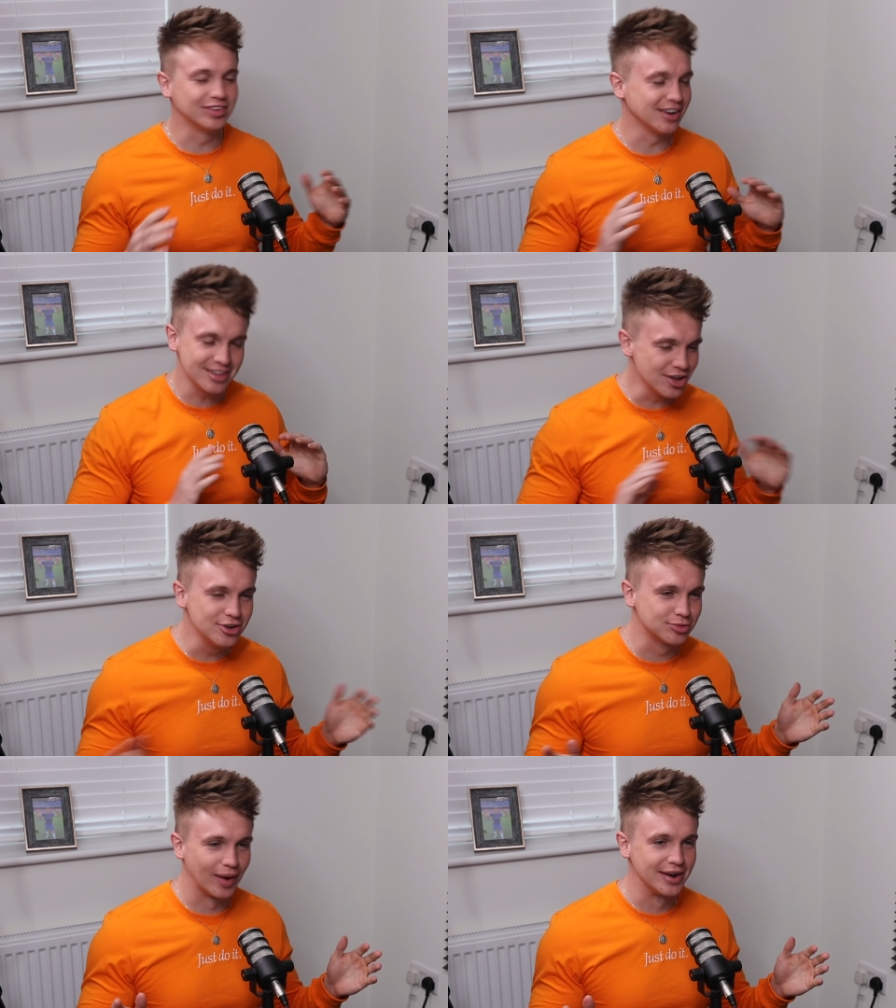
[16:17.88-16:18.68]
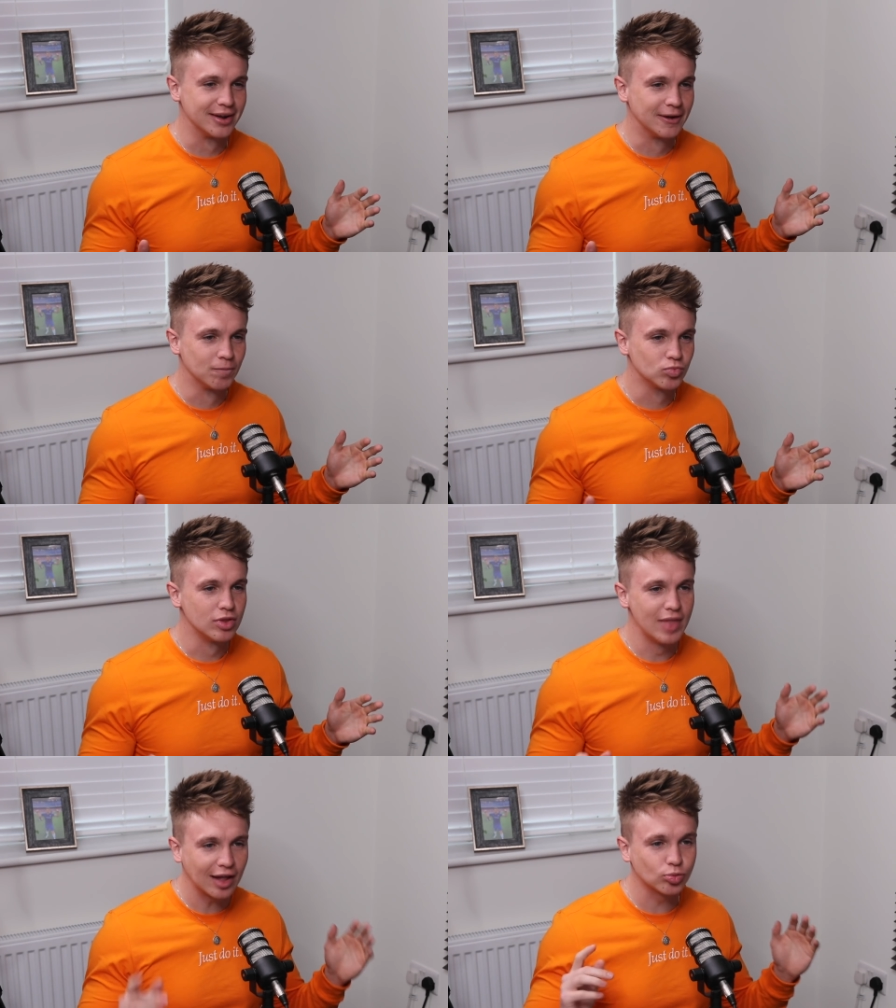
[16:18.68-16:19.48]
I didn't use one.
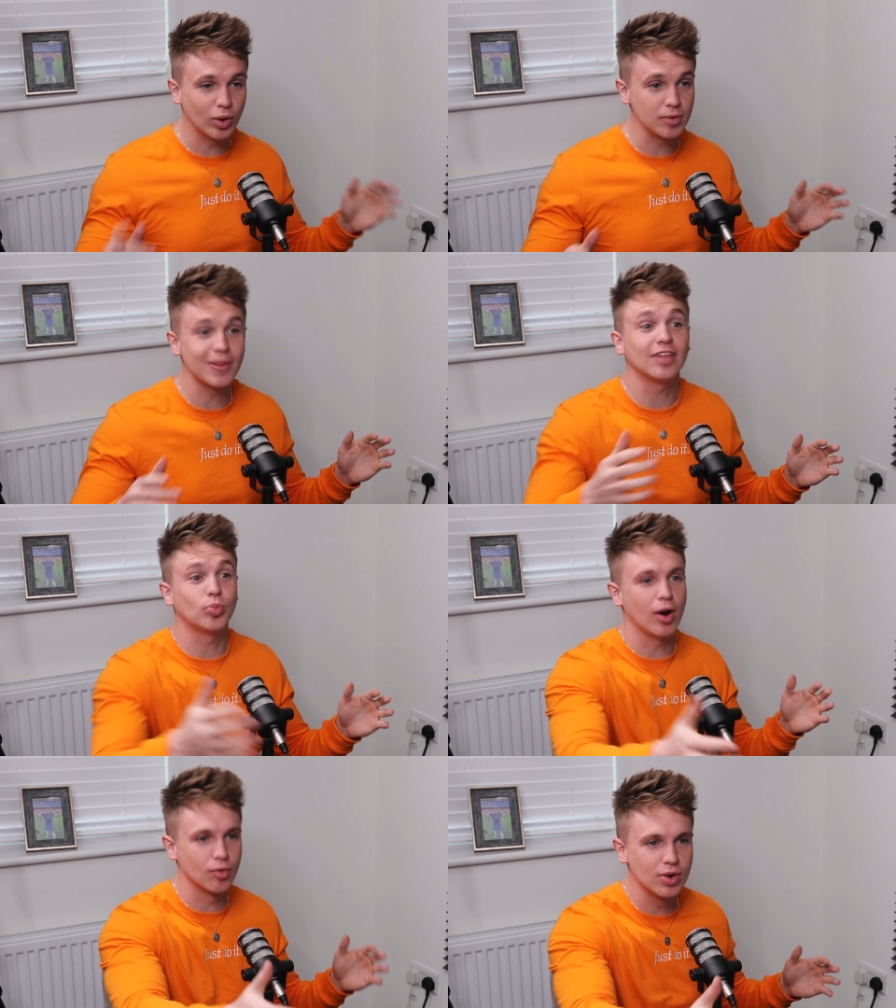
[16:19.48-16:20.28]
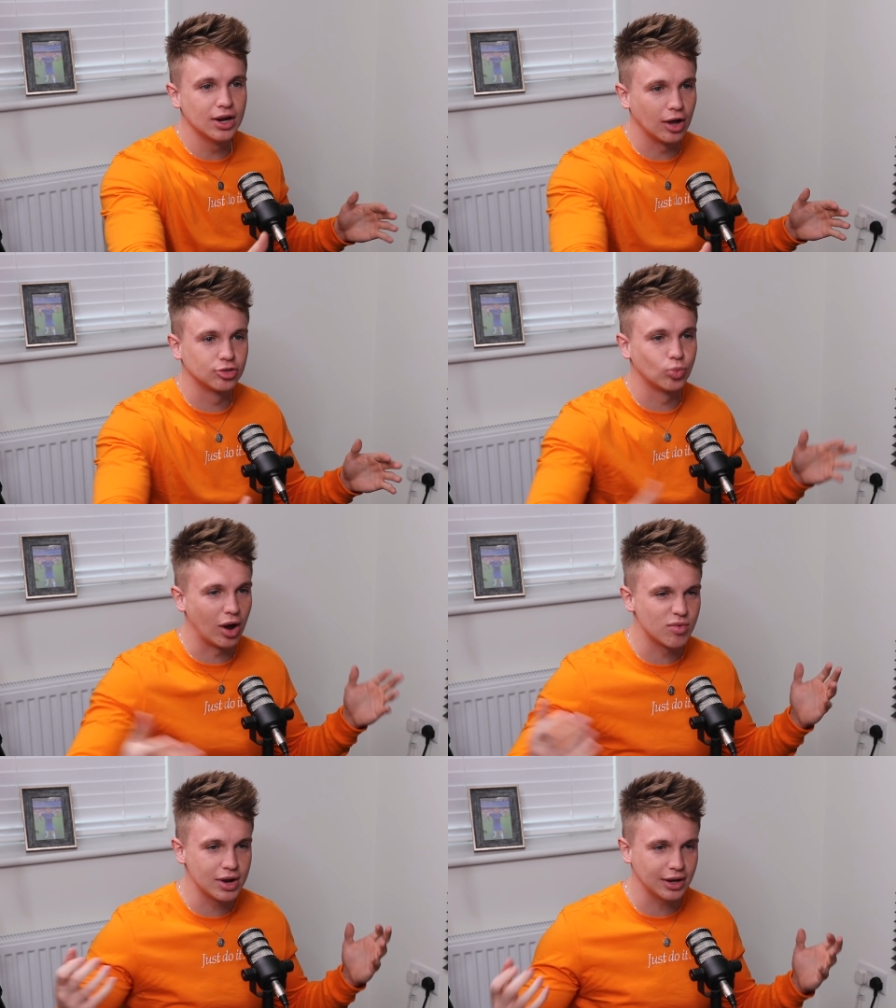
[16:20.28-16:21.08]
That's what. That's where I realised
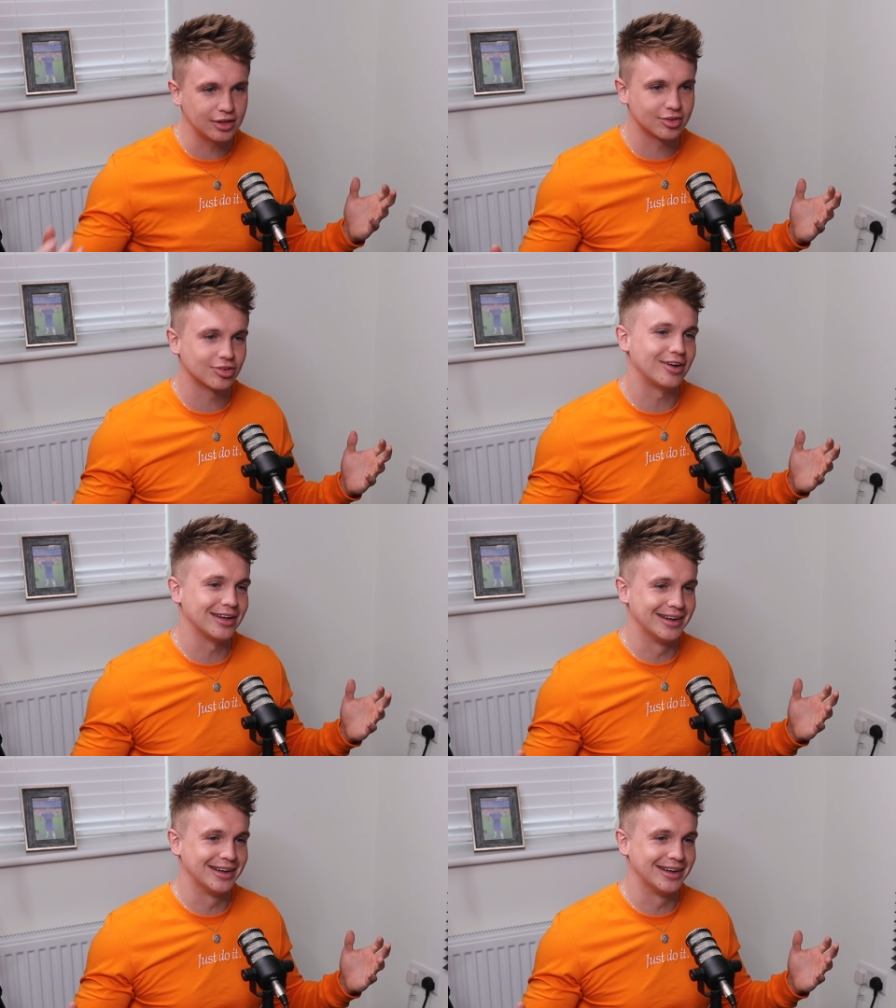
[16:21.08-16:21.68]
what I really desire.